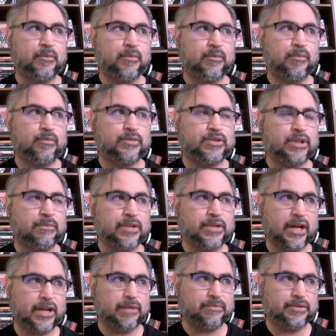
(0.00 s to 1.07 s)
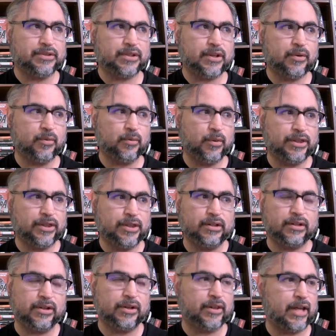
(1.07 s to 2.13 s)
sometimes
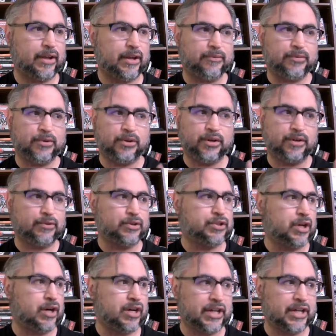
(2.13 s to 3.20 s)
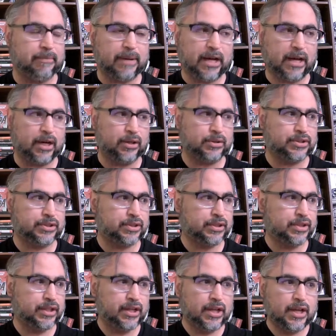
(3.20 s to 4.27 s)
within, like, if you're talking about
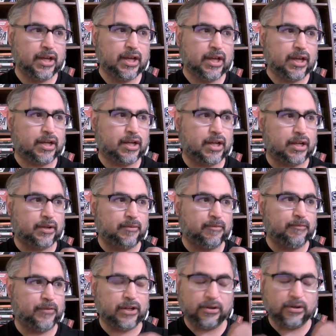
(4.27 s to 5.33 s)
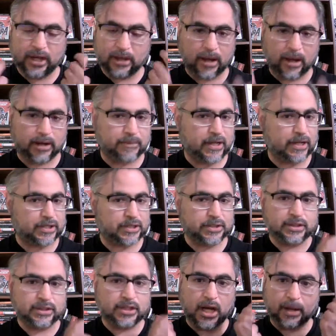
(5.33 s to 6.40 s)
video game
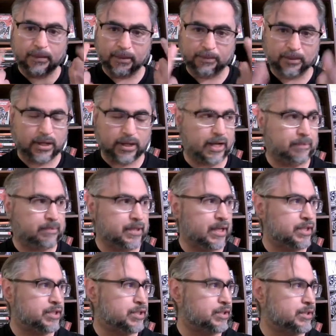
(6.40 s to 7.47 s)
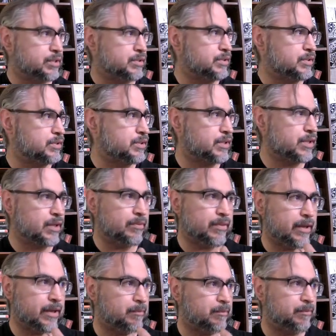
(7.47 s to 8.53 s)
adaptations, comic book adaptations,
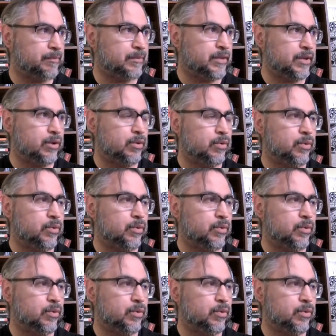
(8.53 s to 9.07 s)
like, you know,